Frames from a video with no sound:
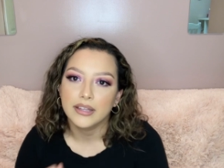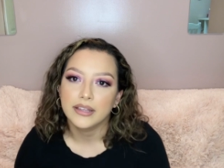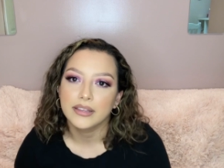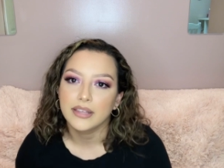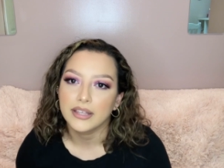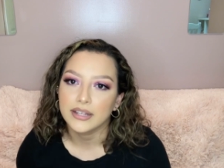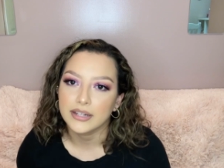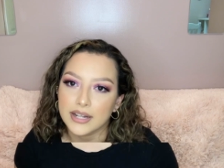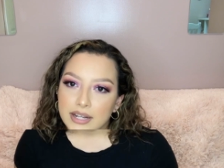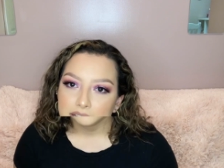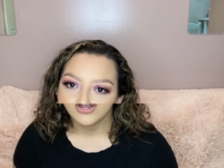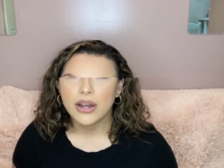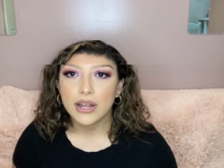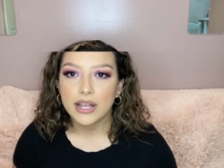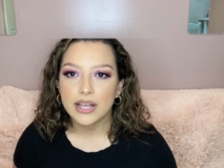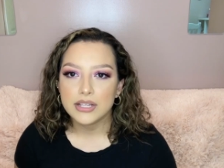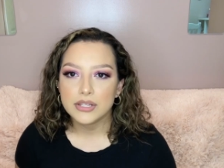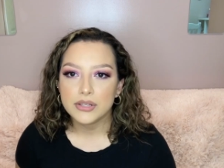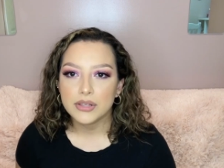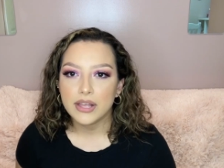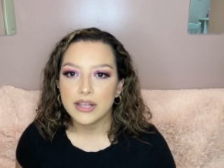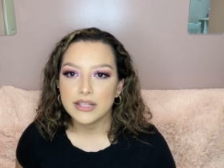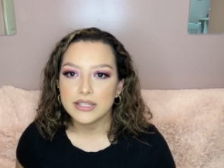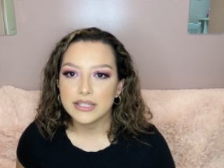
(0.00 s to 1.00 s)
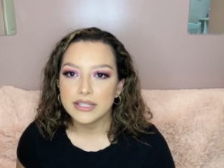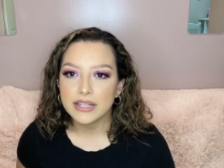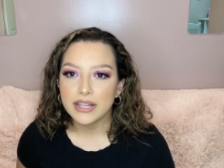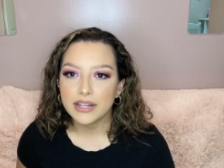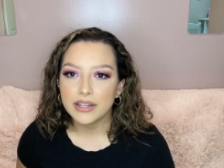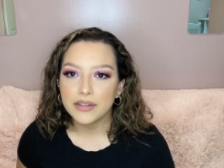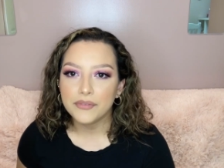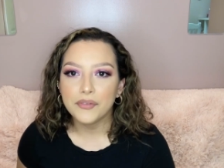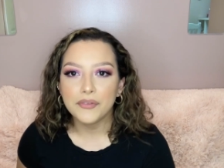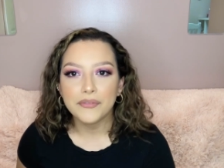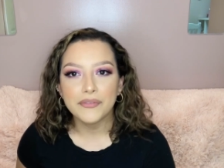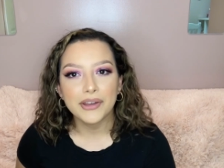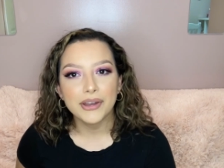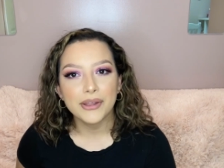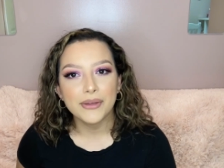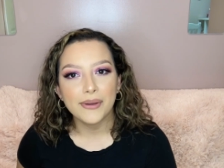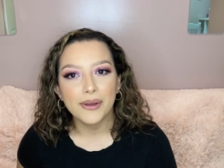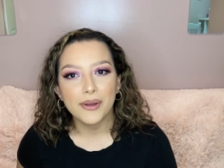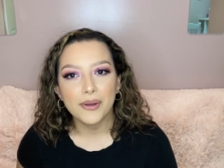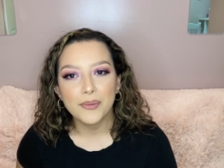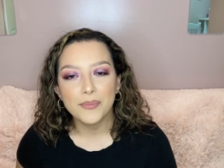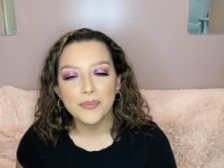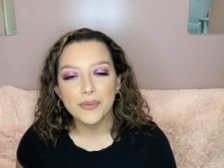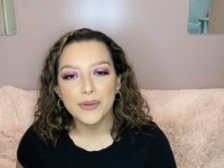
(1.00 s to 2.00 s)
think that's alright guys, so that's the end of the video.
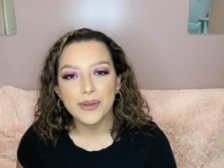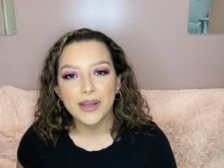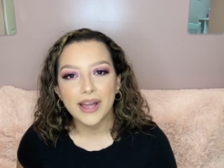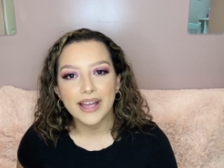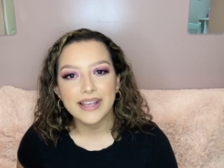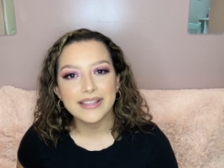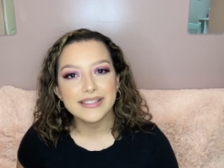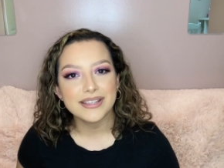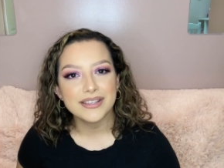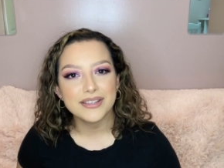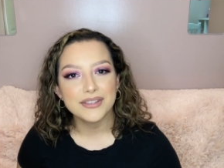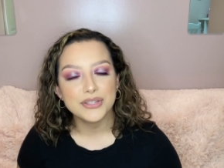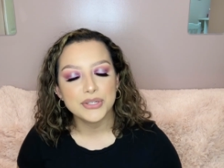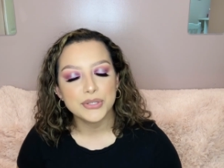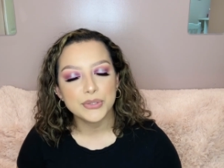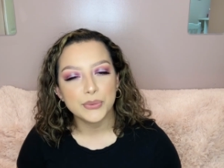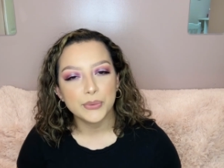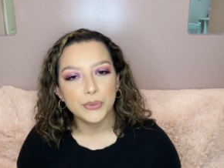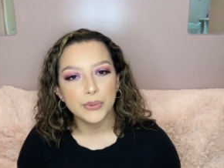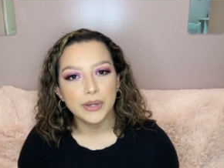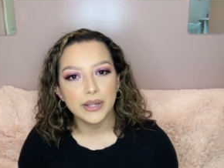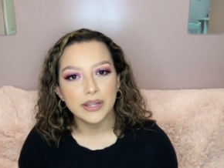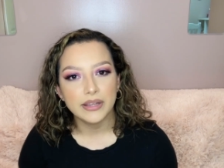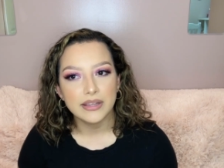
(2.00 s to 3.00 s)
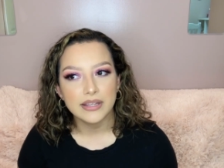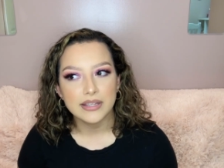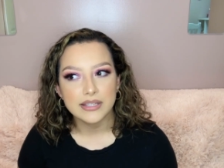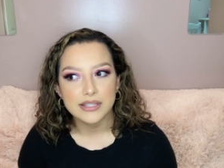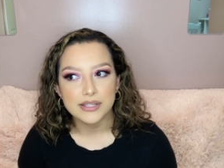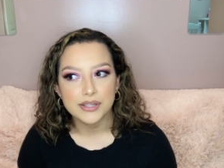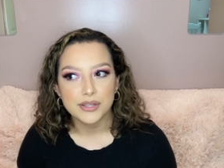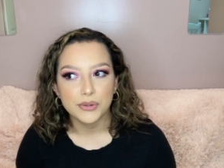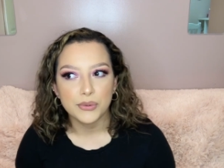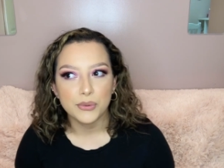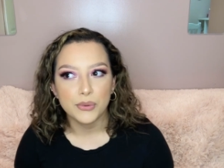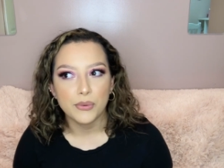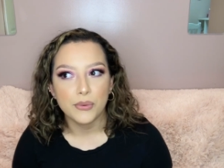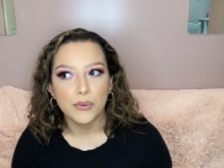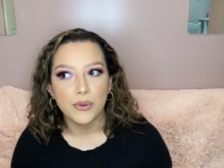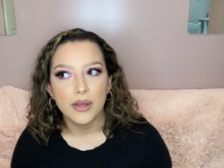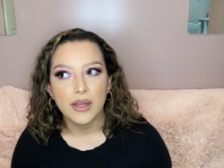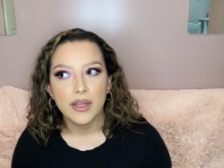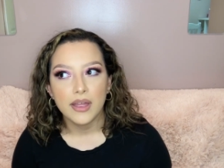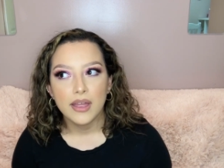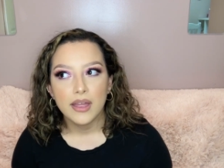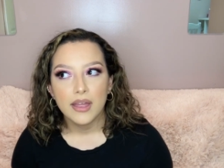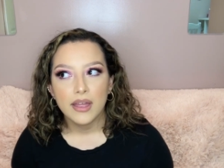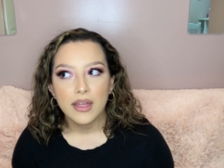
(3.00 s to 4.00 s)
I hope you guys enjoyed this little
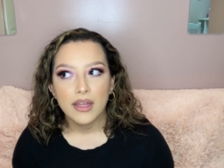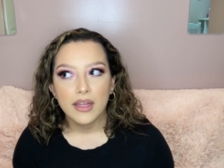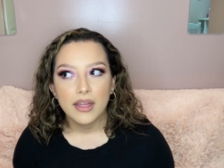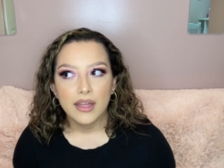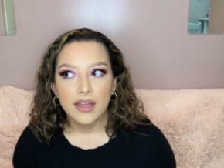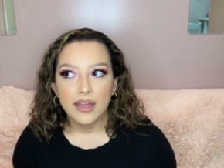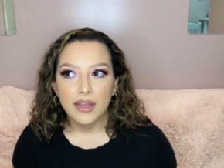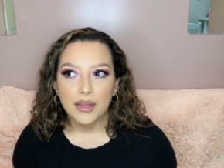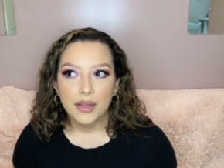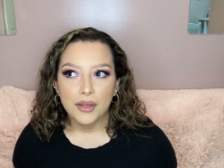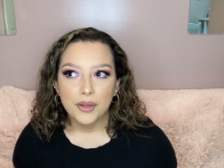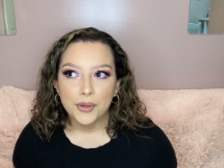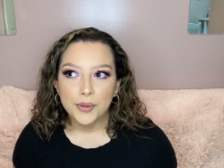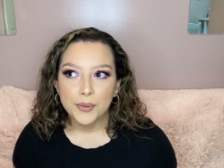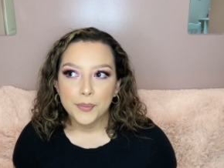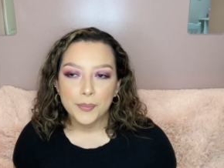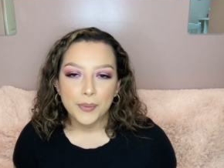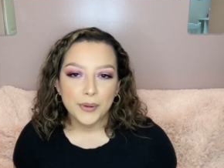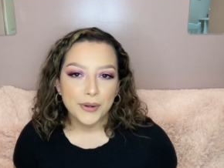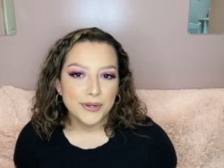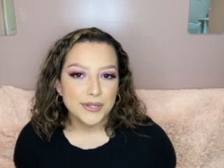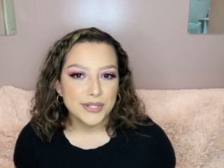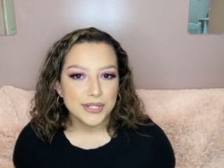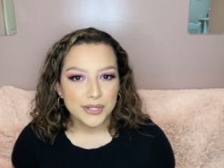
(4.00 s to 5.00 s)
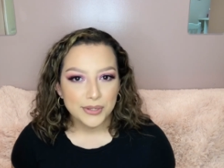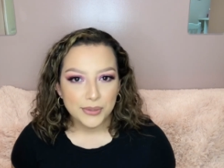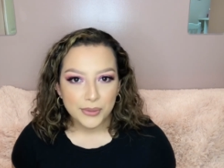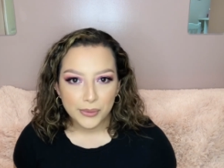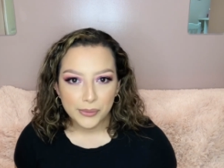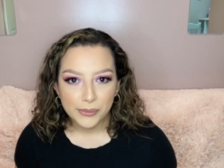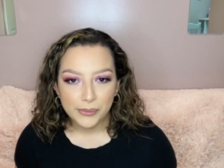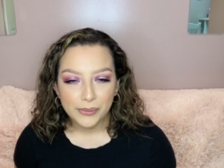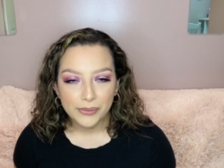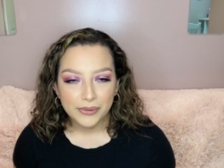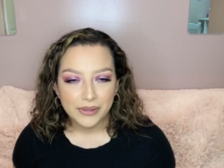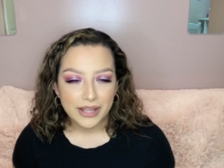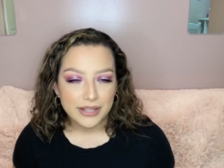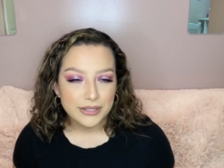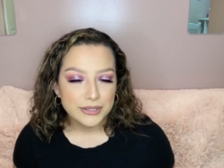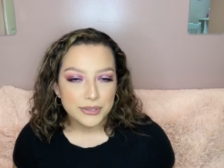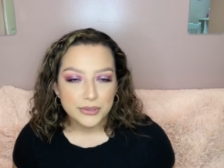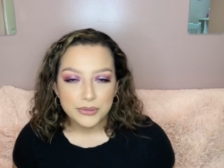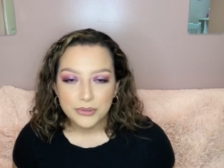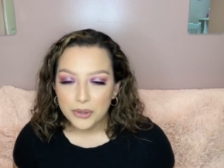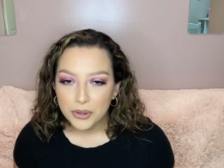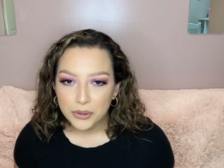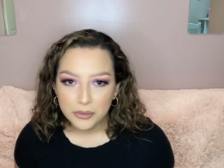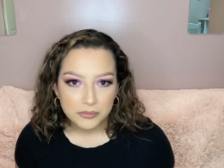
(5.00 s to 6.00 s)
personal get
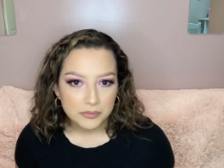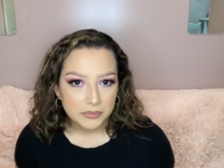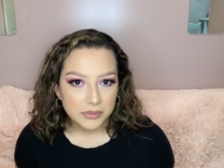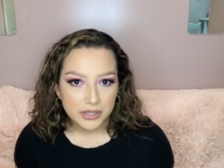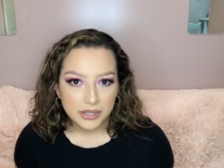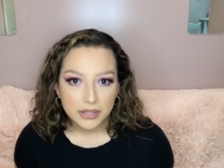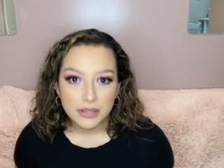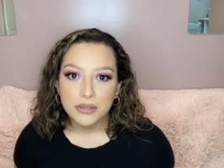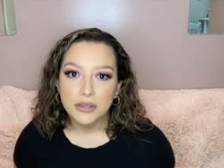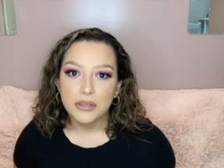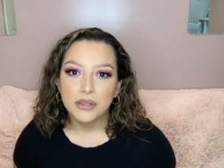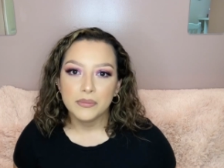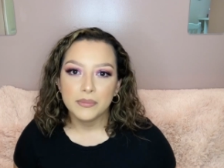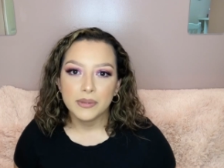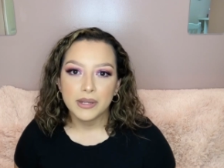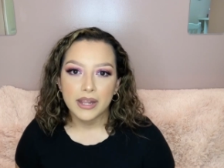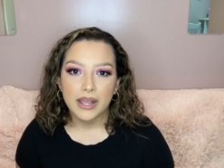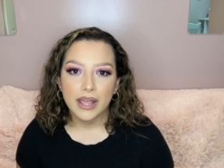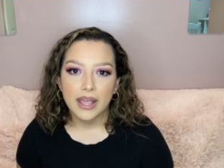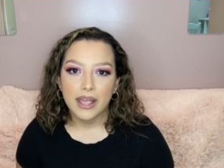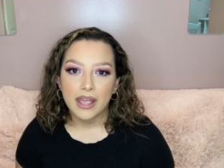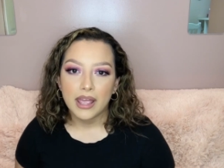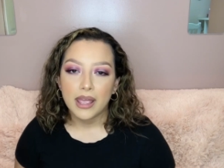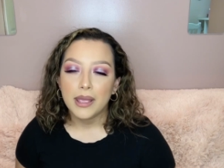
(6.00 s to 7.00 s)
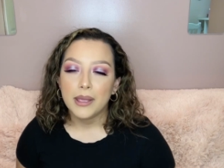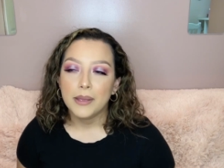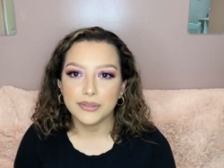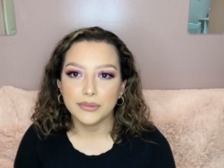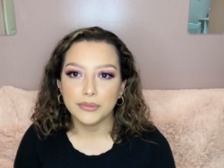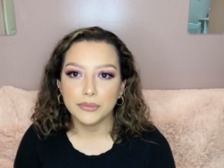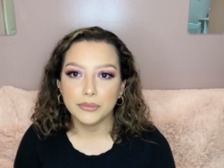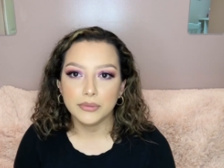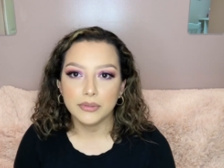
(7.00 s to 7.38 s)
to know me Q&A.